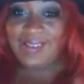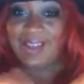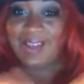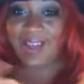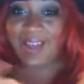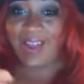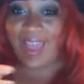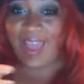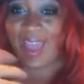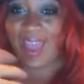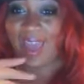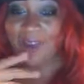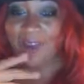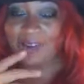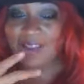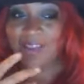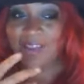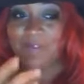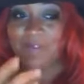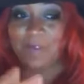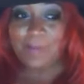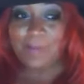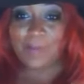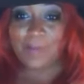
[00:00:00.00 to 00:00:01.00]
And add
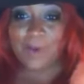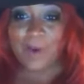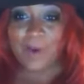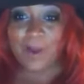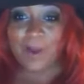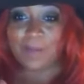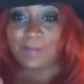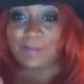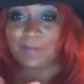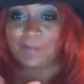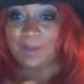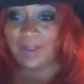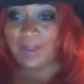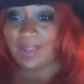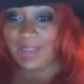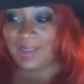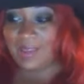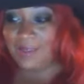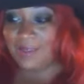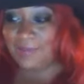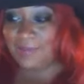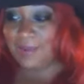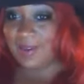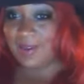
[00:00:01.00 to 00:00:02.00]
even more
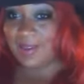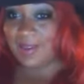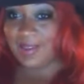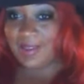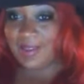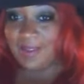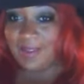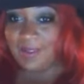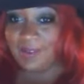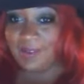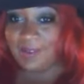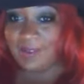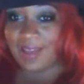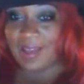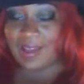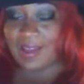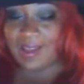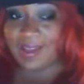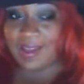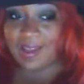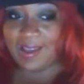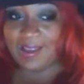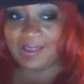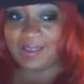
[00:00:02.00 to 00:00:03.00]
bling bling,
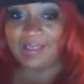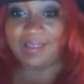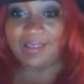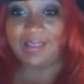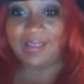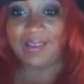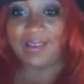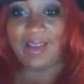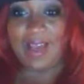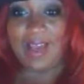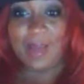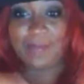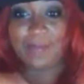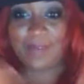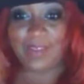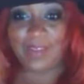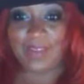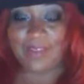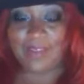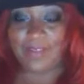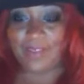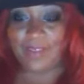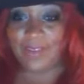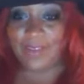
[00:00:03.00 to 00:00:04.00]
okay? I'm
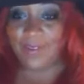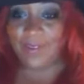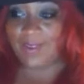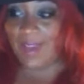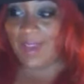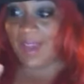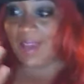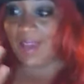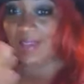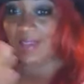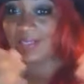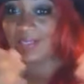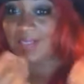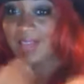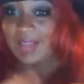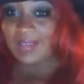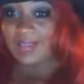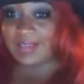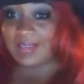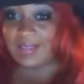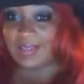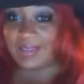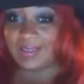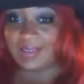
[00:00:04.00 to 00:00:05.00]
giving you guys
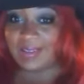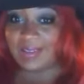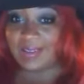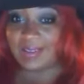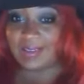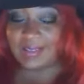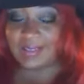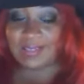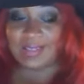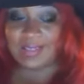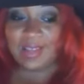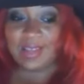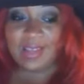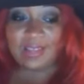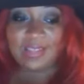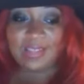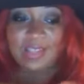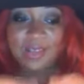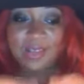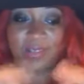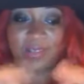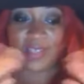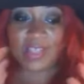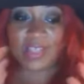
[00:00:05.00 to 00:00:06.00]
ideas.
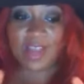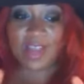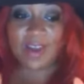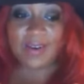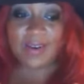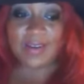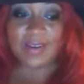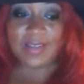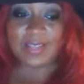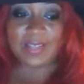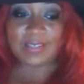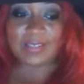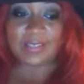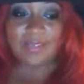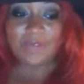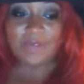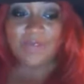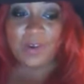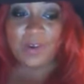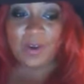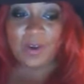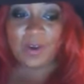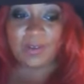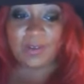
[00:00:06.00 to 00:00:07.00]
So sorry that the
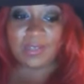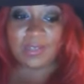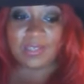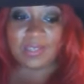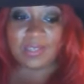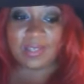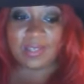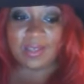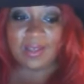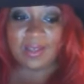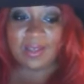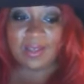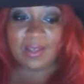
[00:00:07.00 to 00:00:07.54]
first